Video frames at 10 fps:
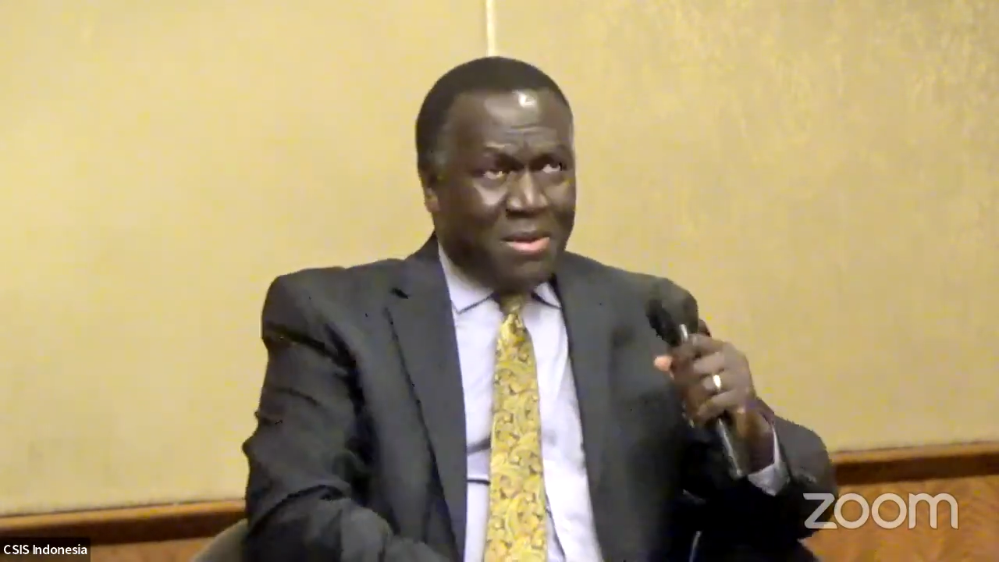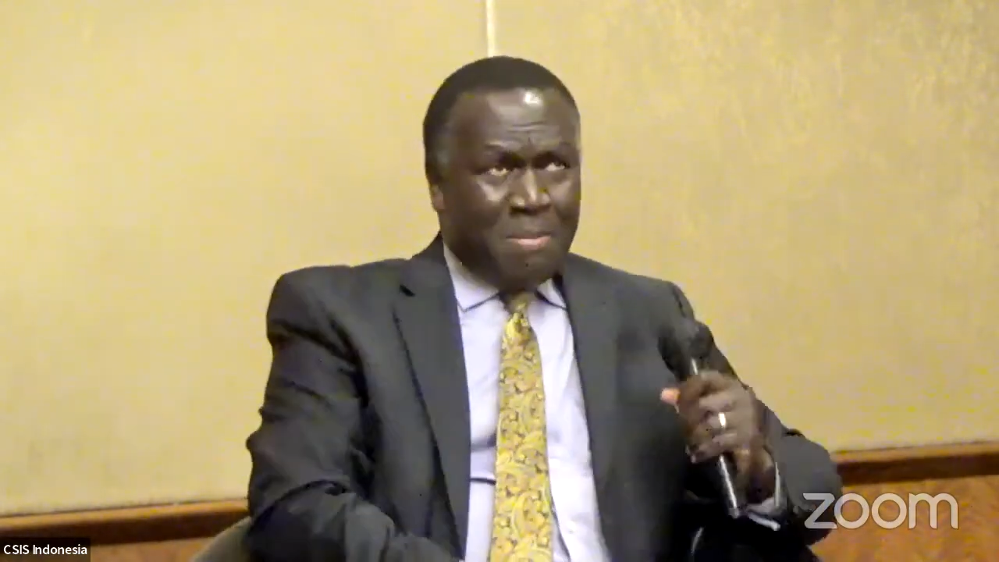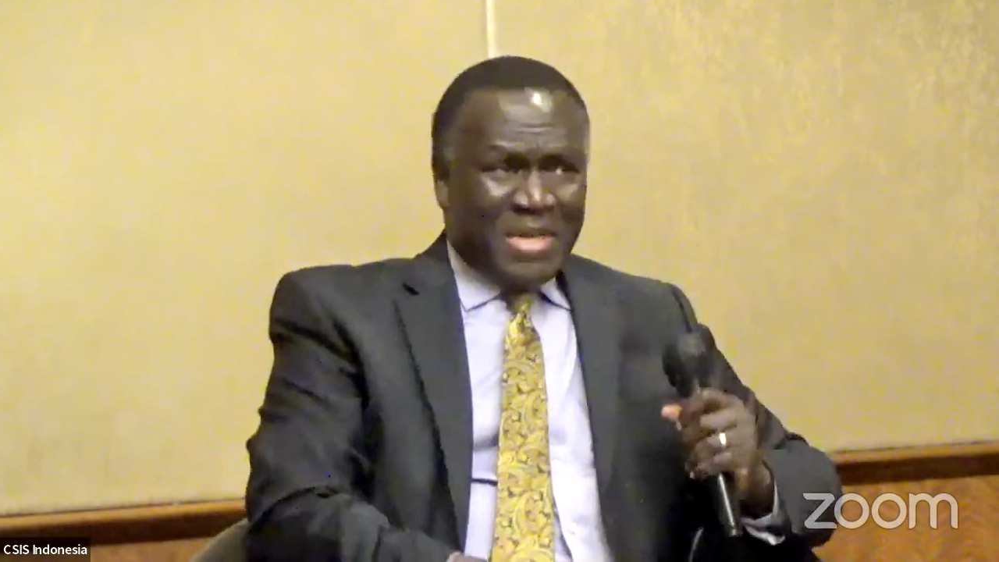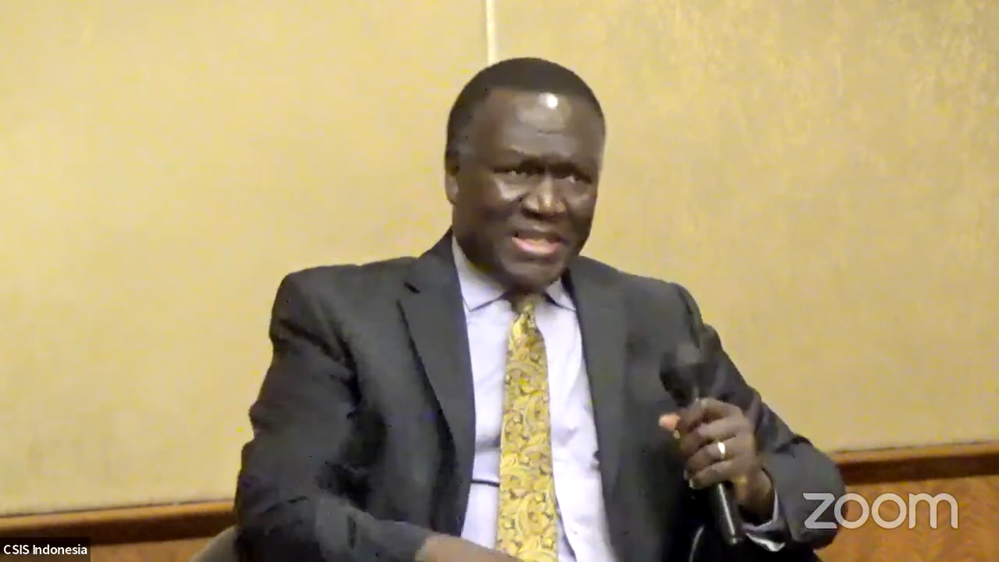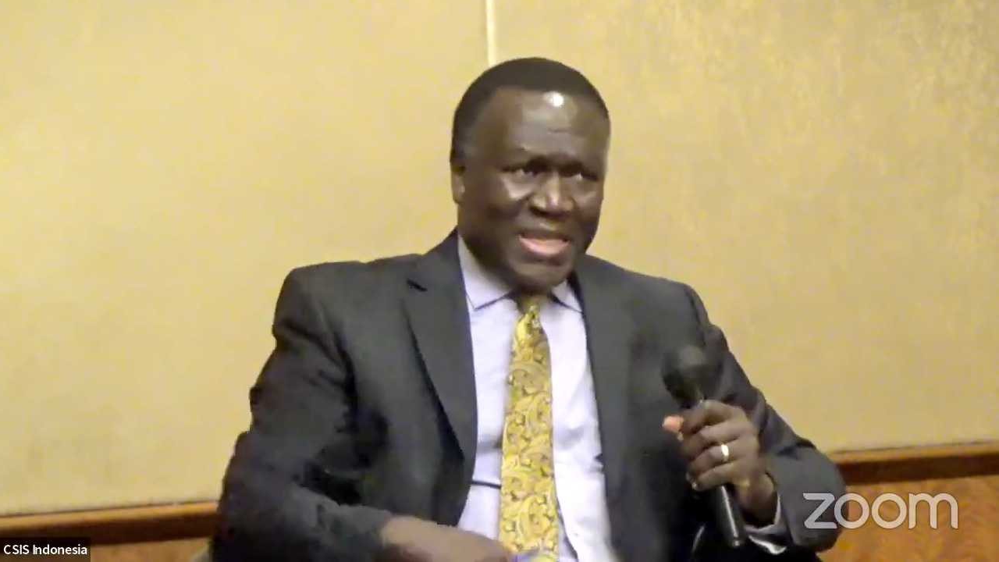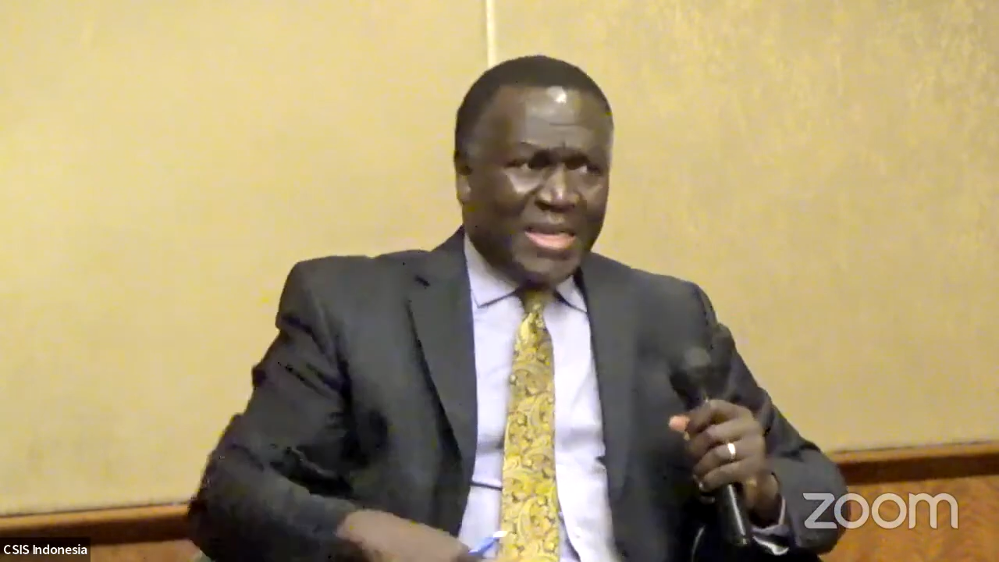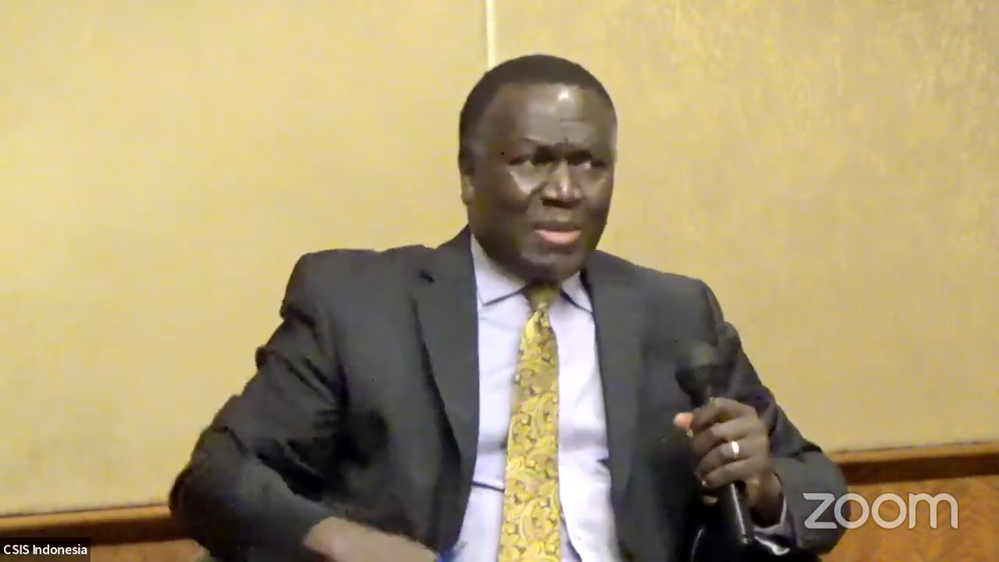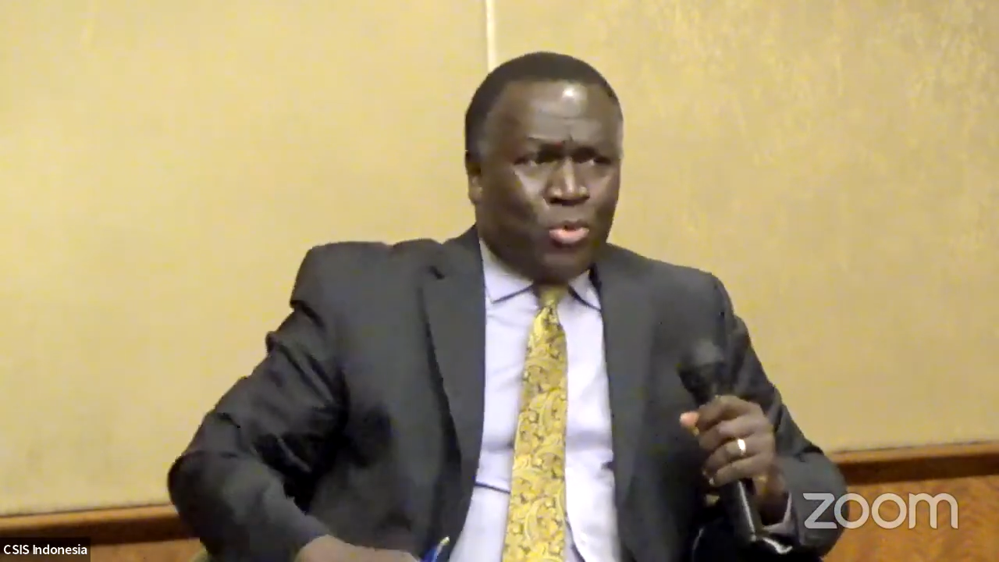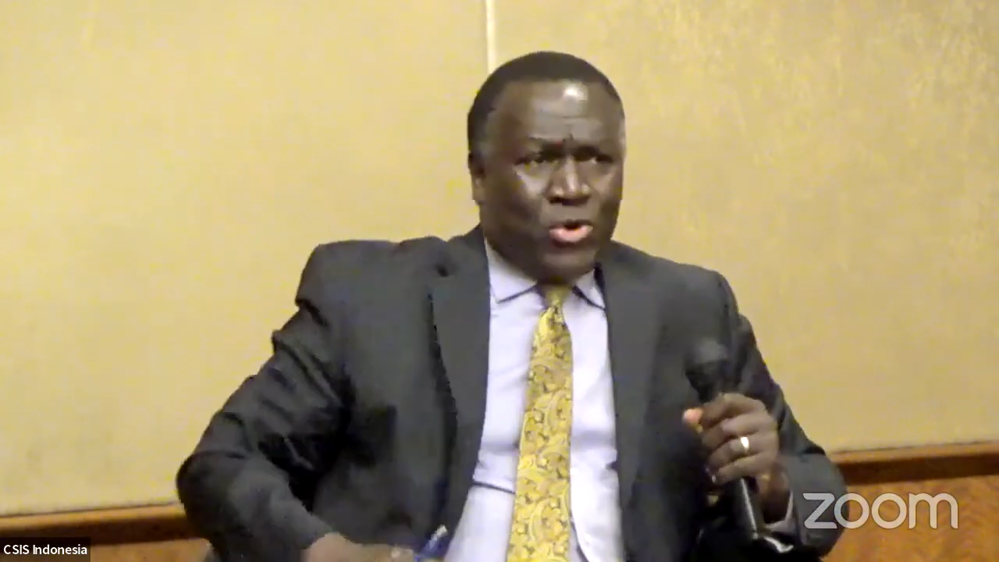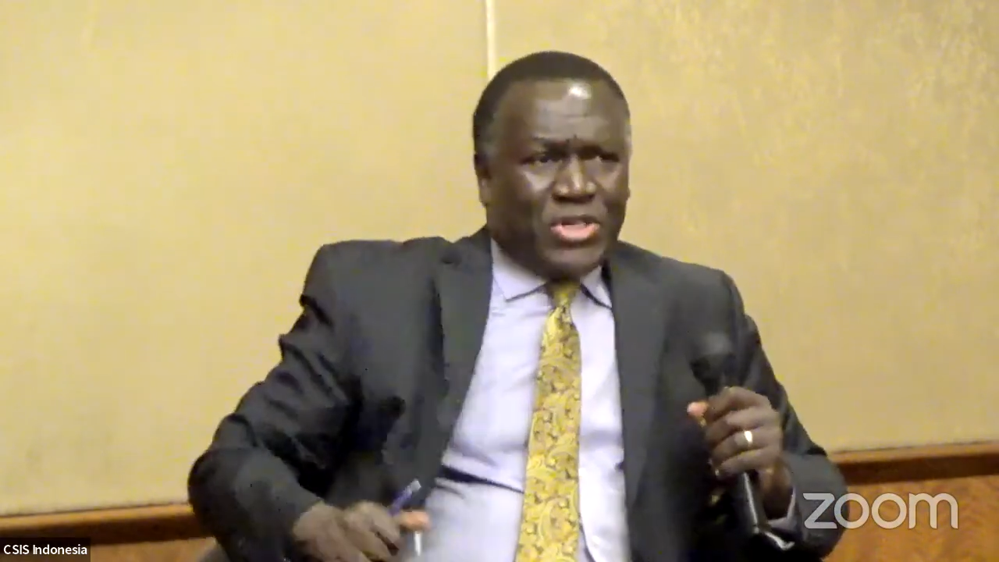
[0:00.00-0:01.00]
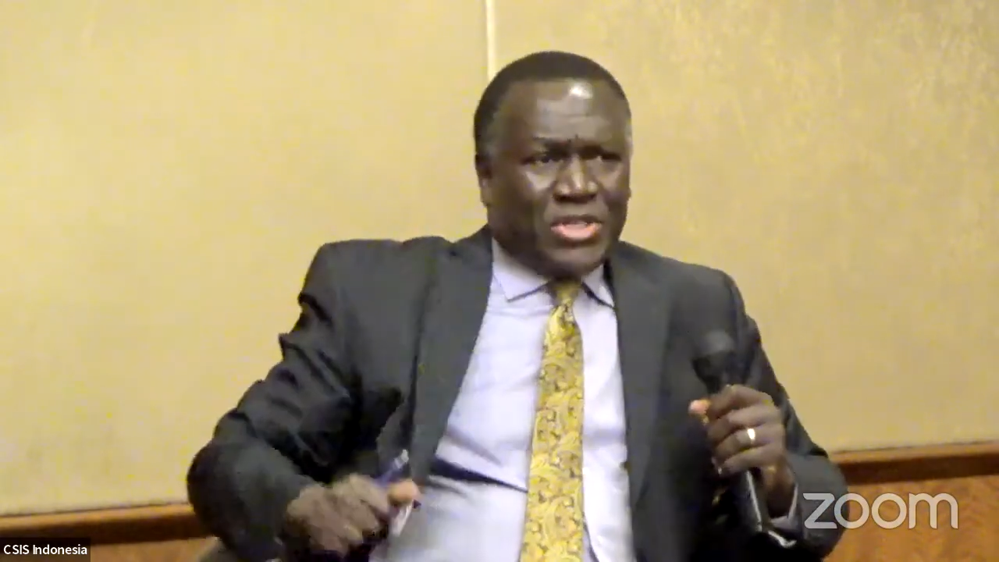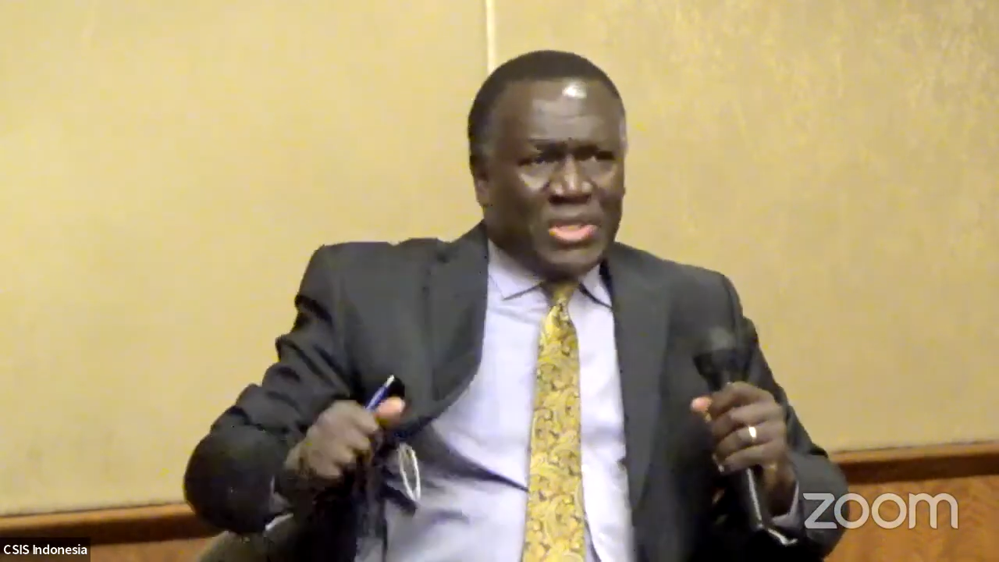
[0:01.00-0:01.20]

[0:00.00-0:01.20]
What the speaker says: My second point